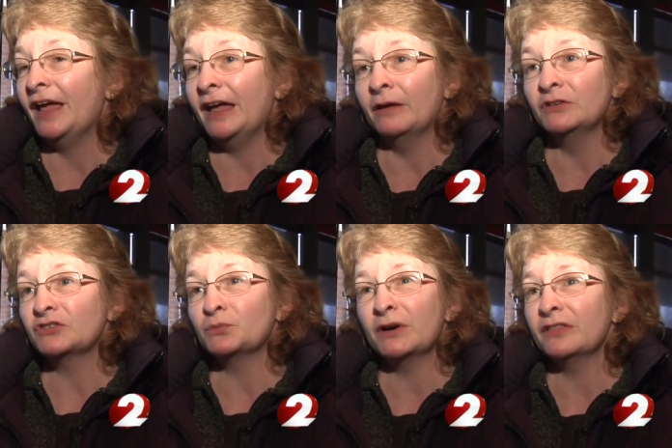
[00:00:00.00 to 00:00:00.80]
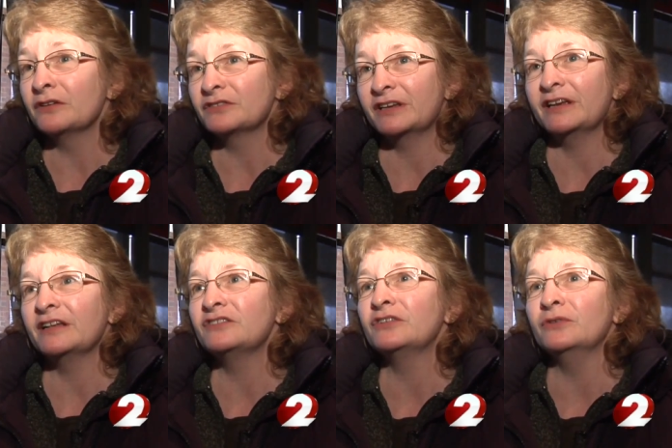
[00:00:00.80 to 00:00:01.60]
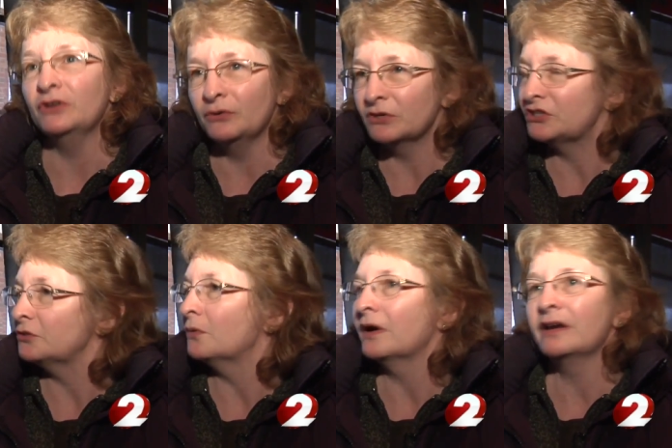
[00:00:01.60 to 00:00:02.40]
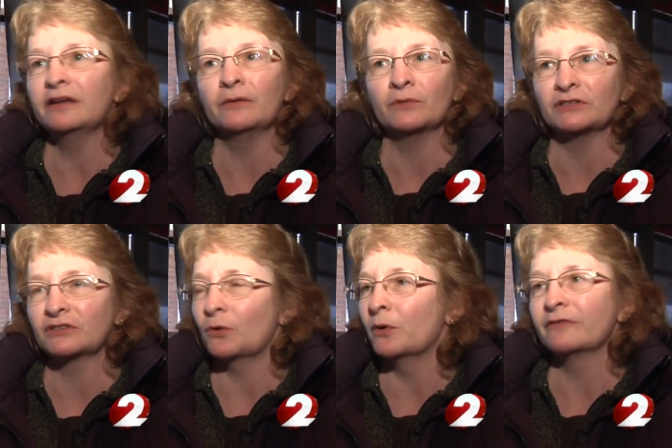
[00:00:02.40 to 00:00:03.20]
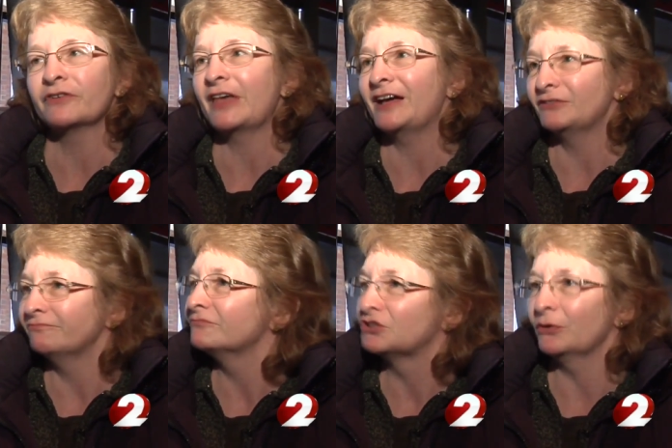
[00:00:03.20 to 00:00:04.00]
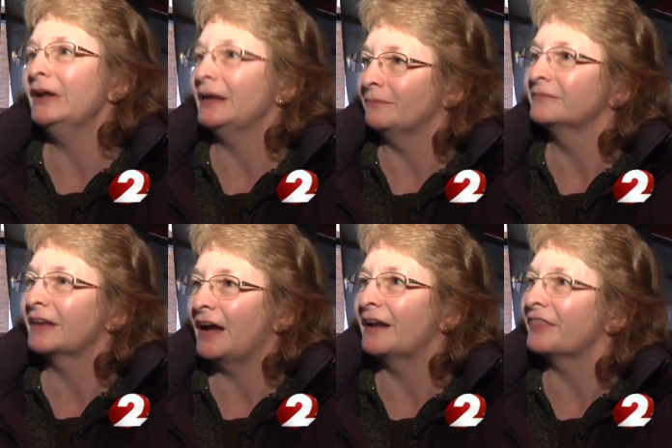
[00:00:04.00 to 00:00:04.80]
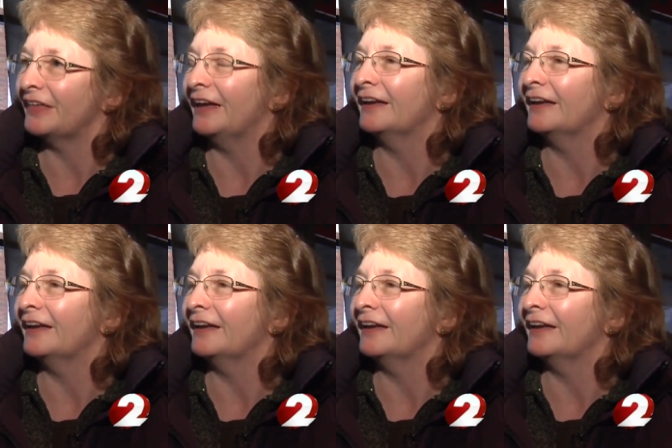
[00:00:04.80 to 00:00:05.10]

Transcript: and just one of those kids who knew what she wanted and was going for that dream kind of